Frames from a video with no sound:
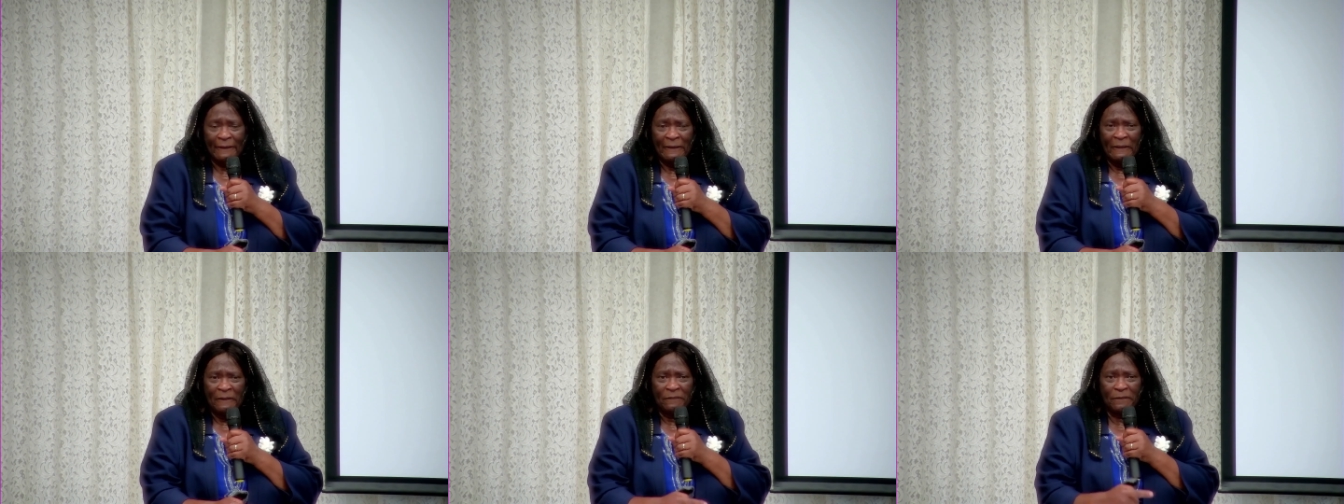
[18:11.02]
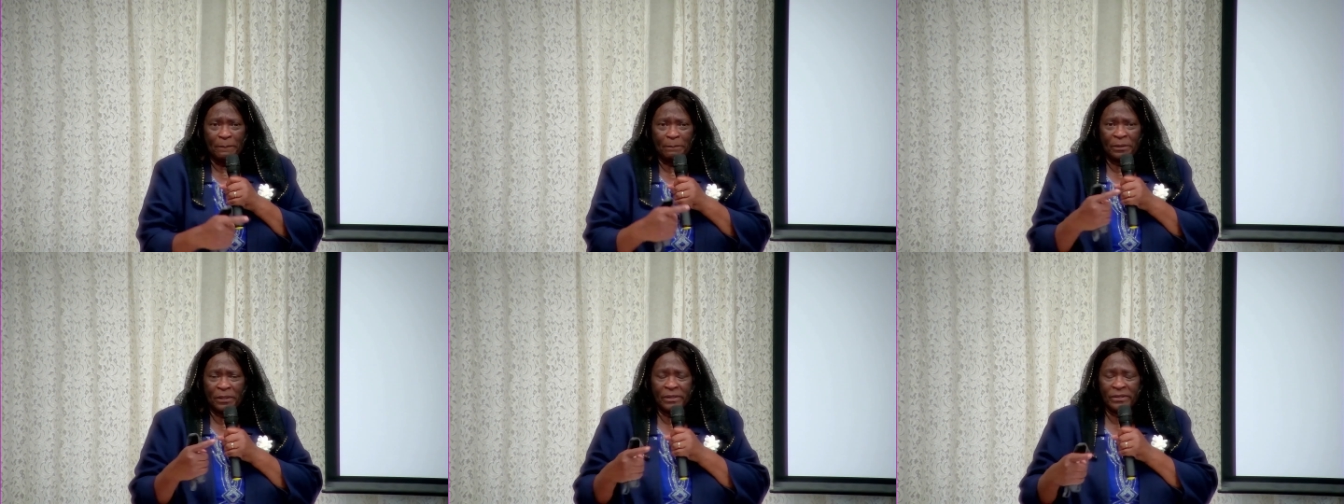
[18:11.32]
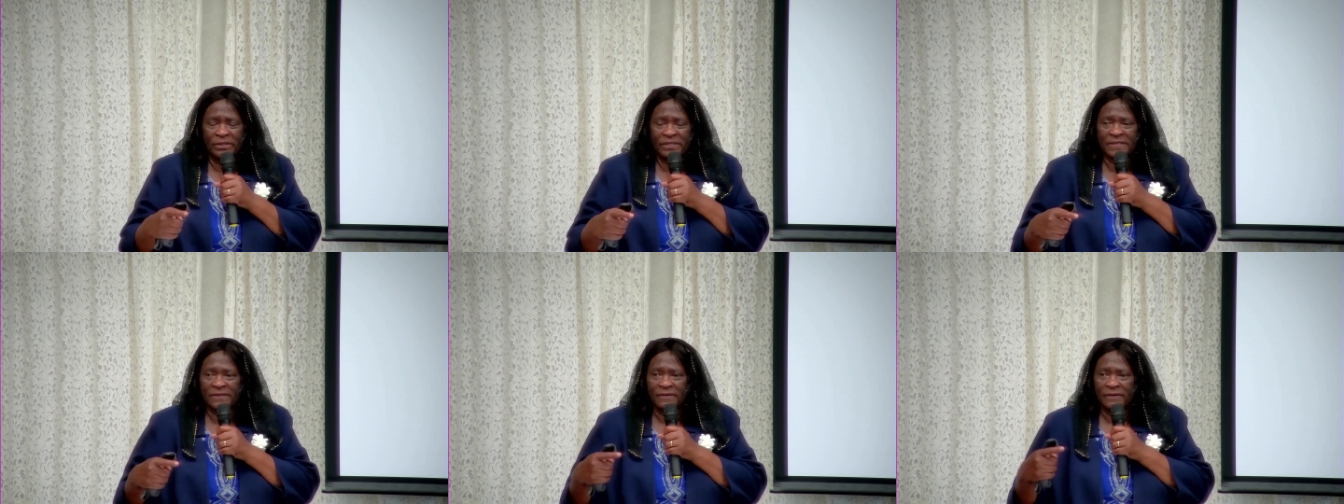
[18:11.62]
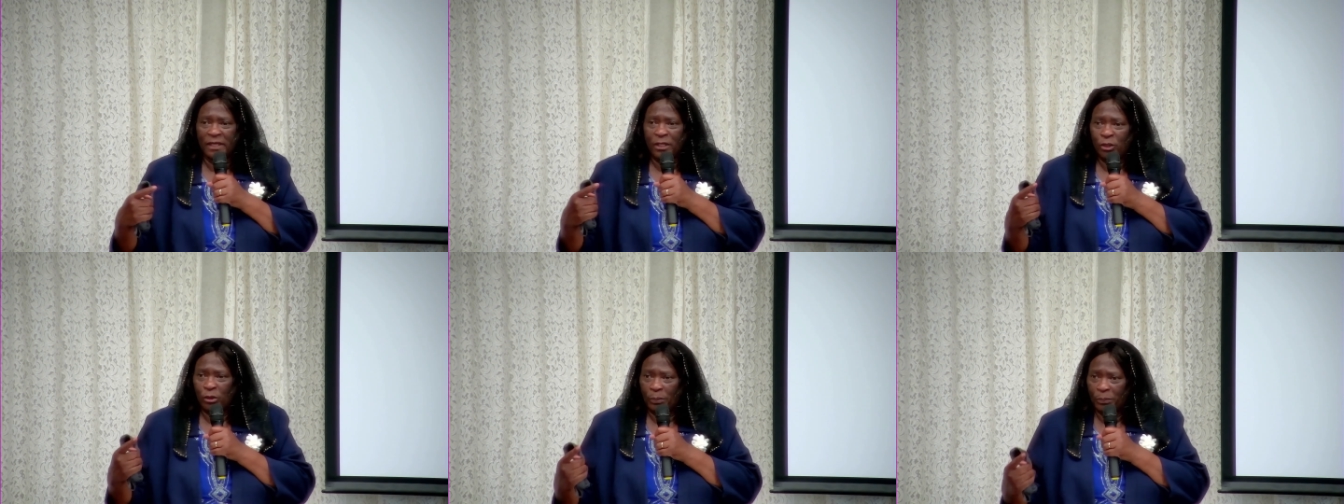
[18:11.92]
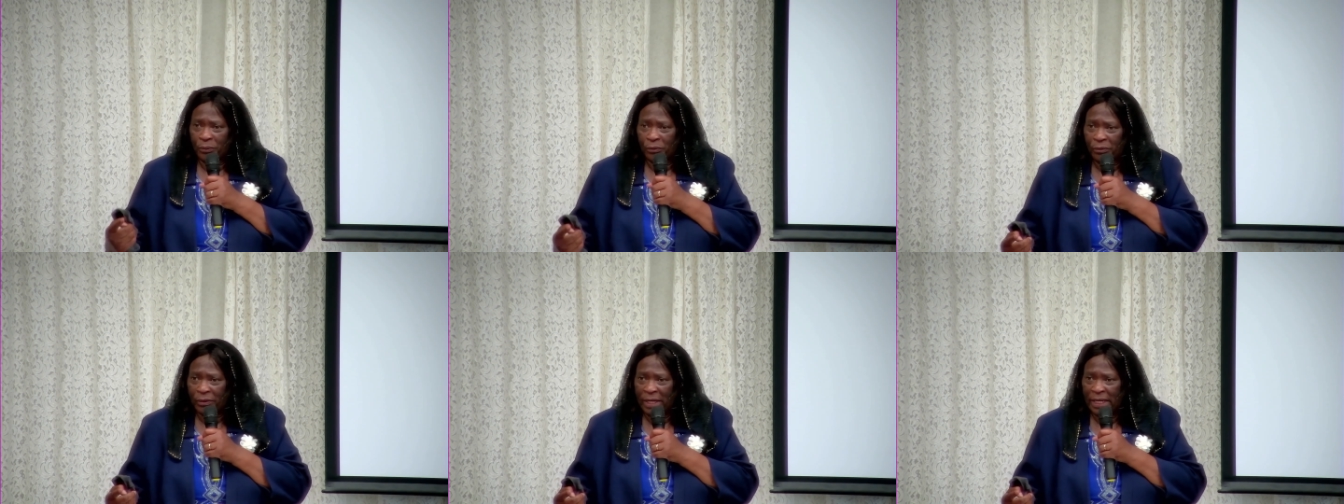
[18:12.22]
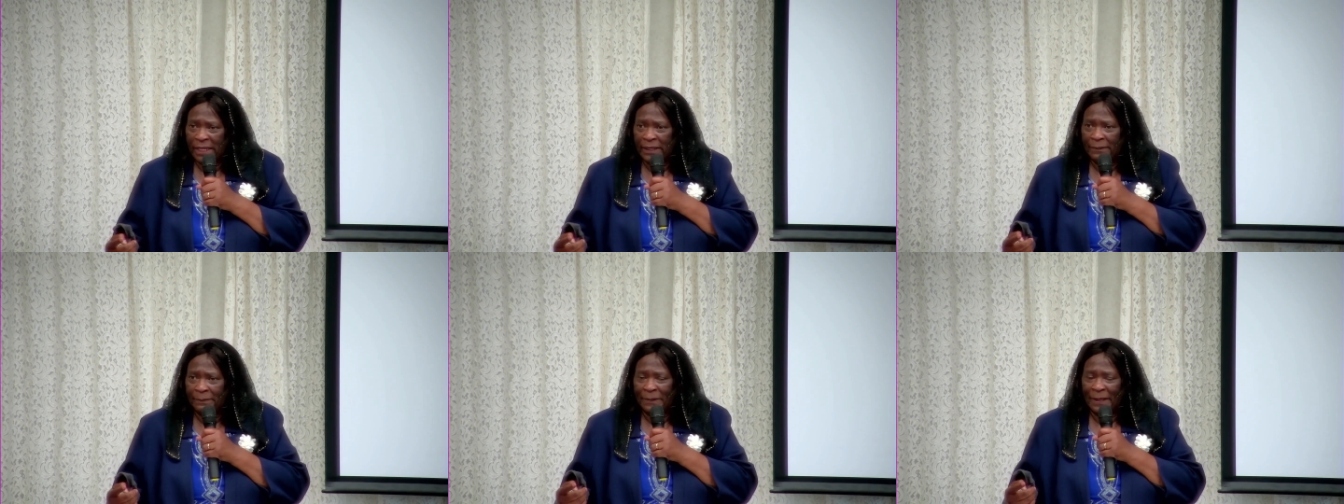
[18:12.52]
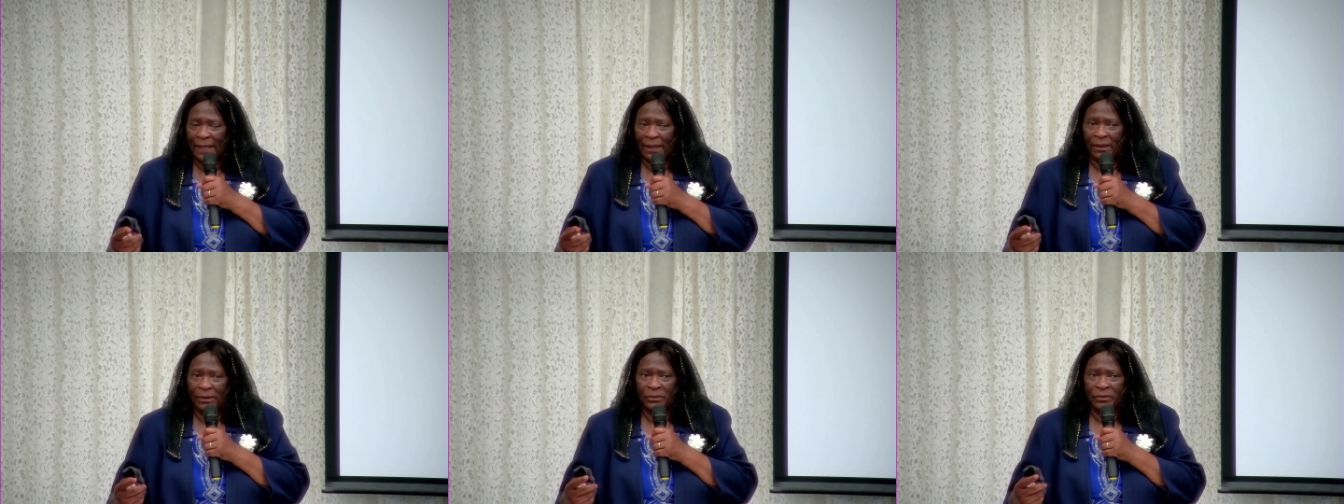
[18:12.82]
The person that you're praying
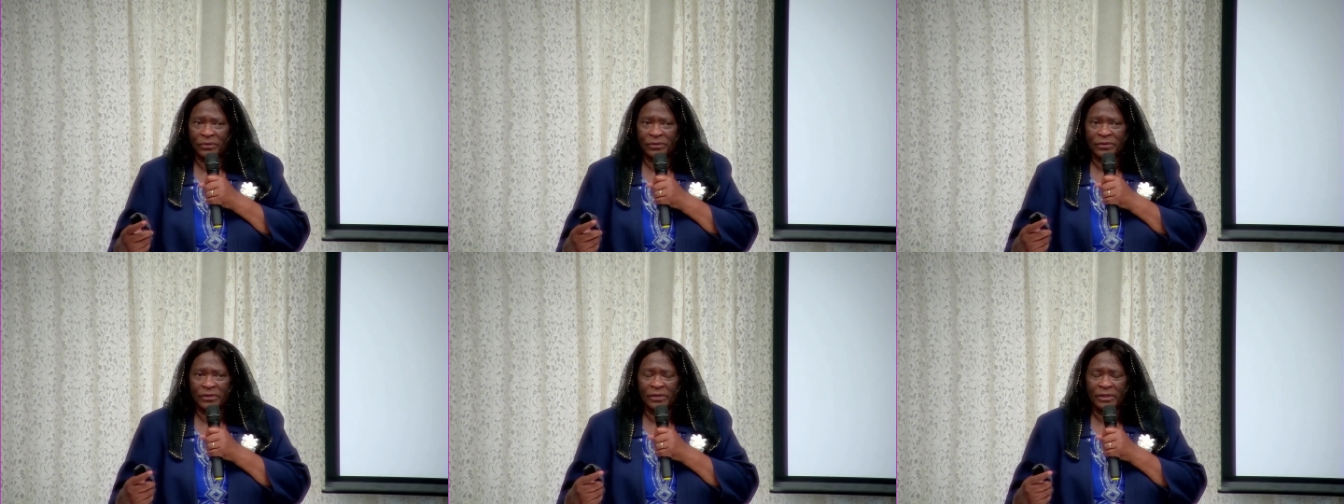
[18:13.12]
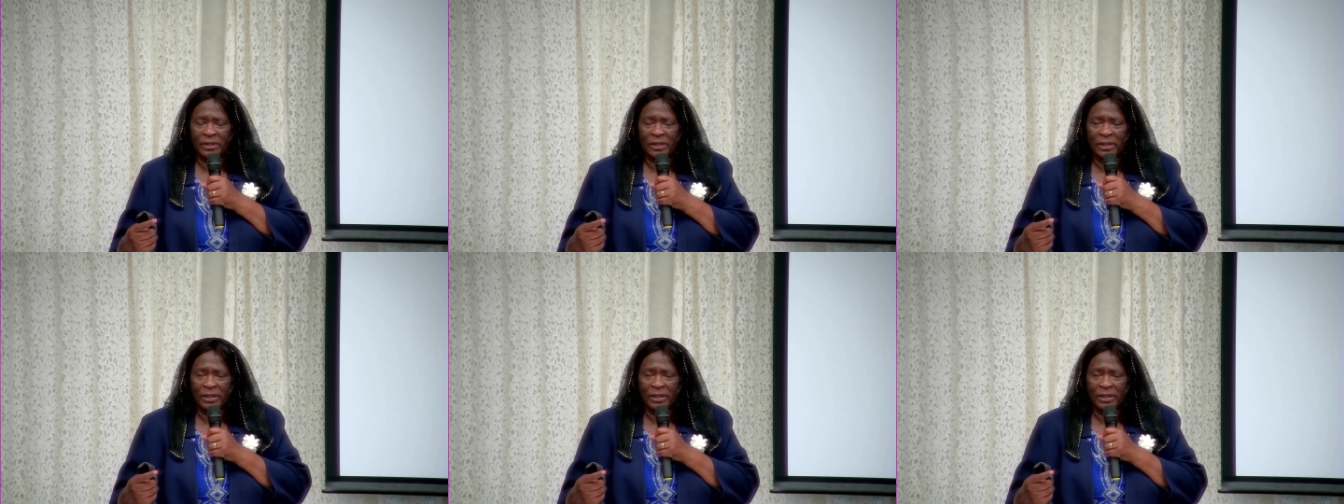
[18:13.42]
about